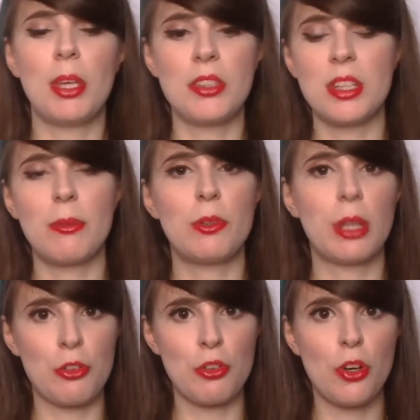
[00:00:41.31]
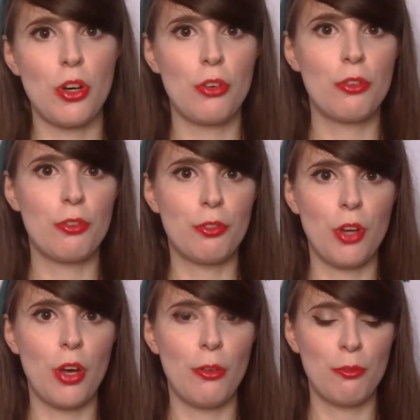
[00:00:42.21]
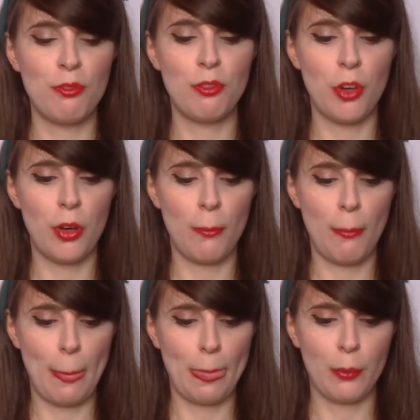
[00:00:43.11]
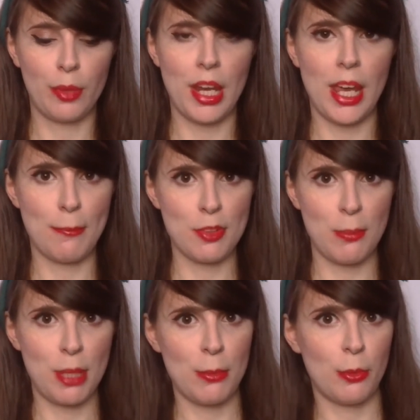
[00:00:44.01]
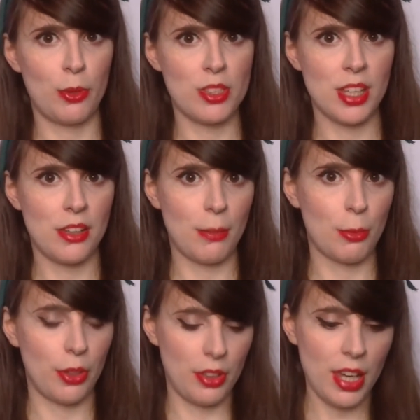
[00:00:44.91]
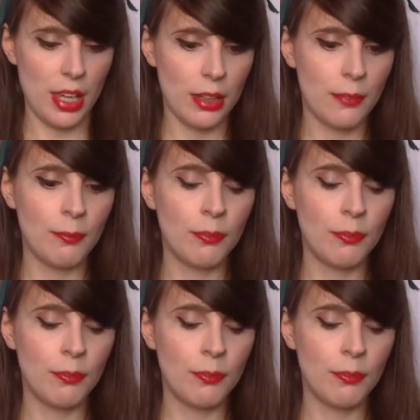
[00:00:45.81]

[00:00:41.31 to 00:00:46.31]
because they were doing a draw from all the names of the people who'd signed up on the day,